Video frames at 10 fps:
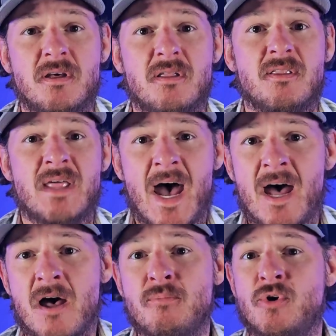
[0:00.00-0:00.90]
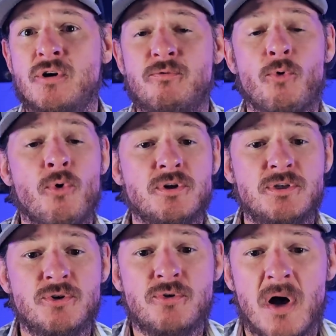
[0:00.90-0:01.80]
that I'm looking forward
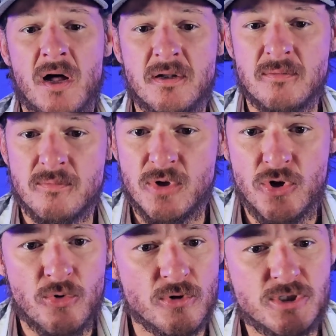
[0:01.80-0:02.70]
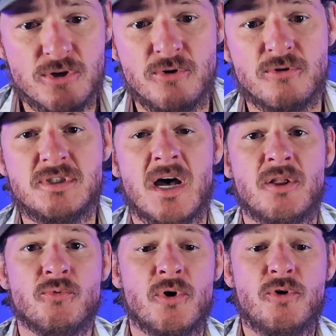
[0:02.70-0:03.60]
to on newer scooters down
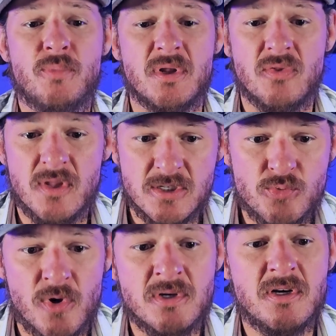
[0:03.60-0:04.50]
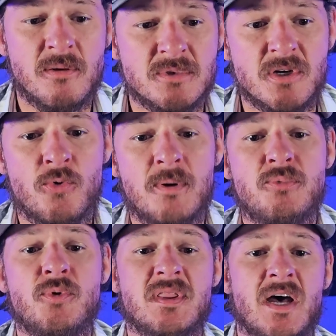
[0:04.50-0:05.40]
the road, but this one comes equipped
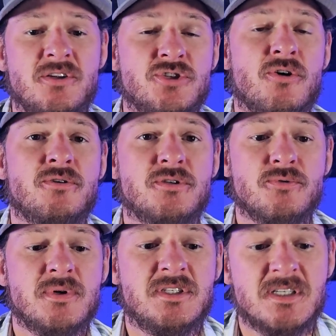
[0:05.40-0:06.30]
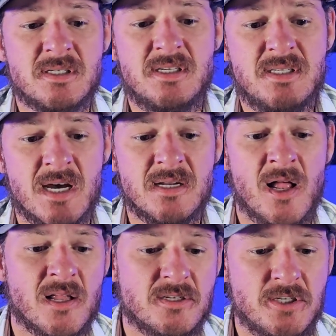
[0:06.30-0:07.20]
with that Charge 360
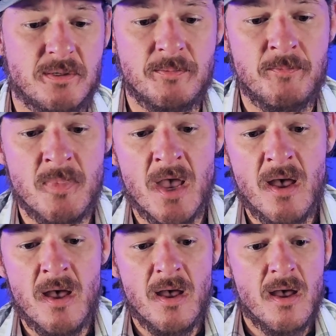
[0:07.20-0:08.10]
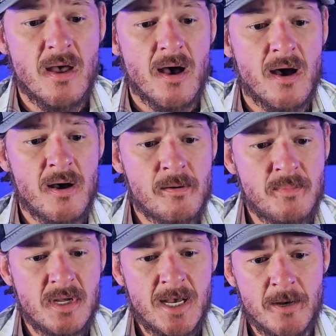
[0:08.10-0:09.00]
technology.
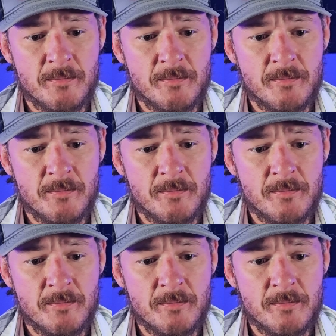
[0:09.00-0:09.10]
Yeah.